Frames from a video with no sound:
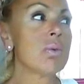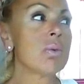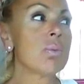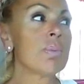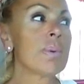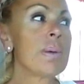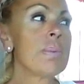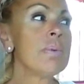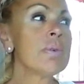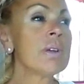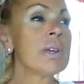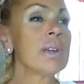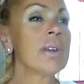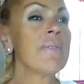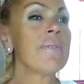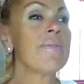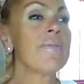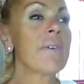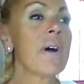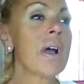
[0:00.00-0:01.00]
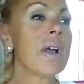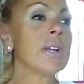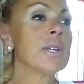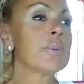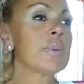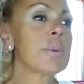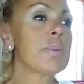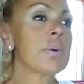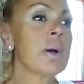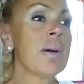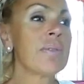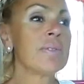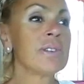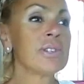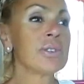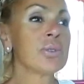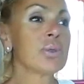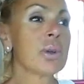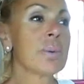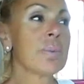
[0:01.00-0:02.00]
people get in fights, people have
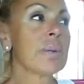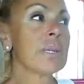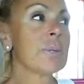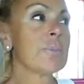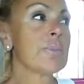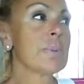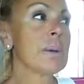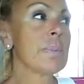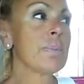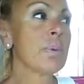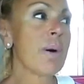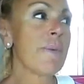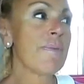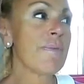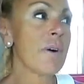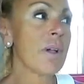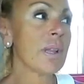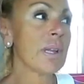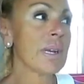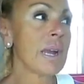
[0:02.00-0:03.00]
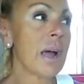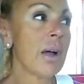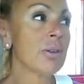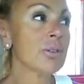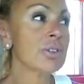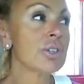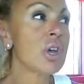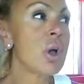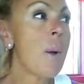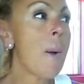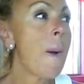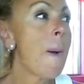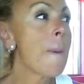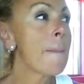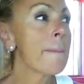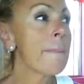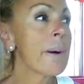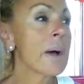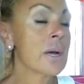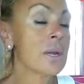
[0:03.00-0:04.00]
disagreements, people have fallen out,
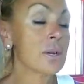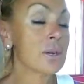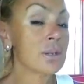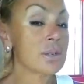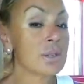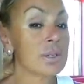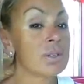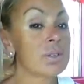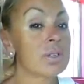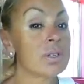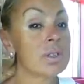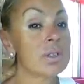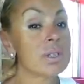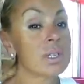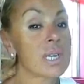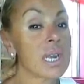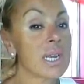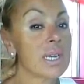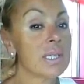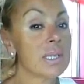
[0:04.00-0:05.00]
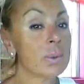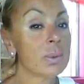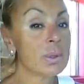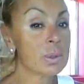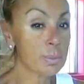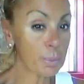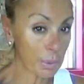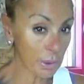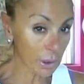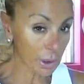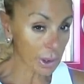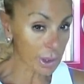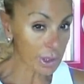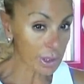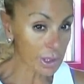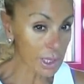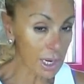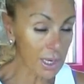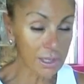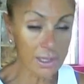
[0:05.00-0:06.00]
but to take someone's
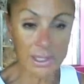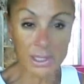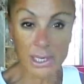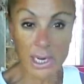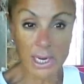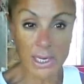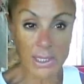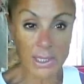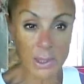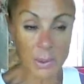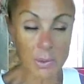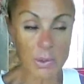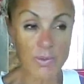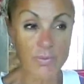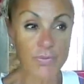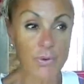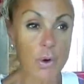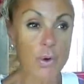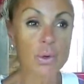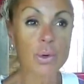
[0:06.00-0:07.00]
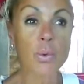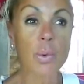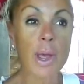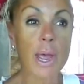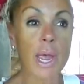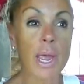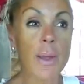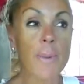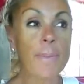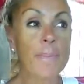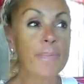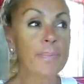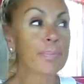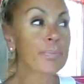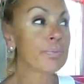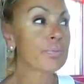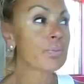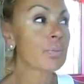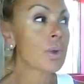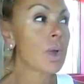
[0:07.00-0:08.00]
purse and to take someone's phone away
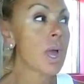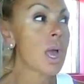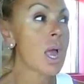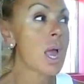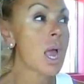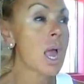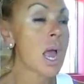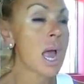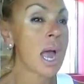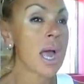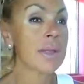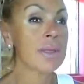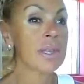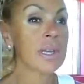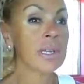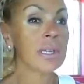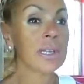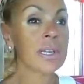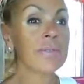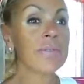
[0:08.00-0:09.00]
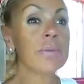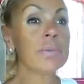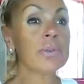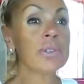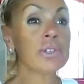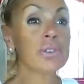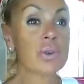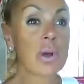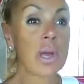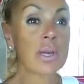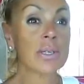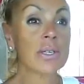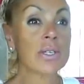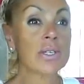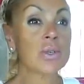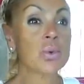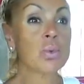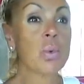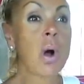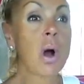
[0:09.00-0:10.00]
and then leave them
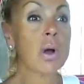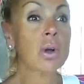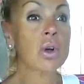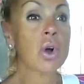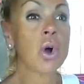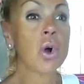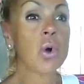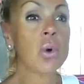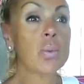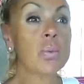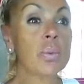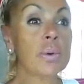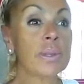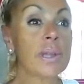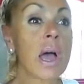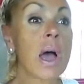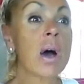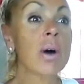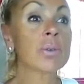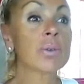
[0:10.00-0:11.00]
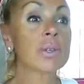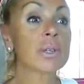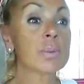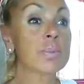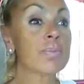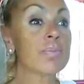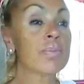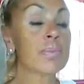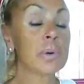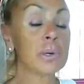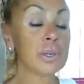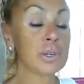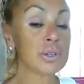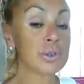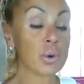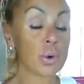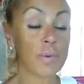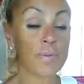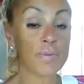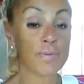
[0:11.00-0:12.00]
stranded to walk home without their
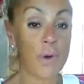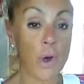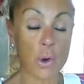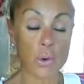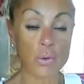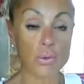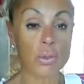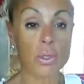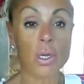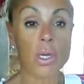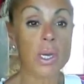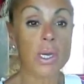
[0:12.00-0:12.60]
purse or phone,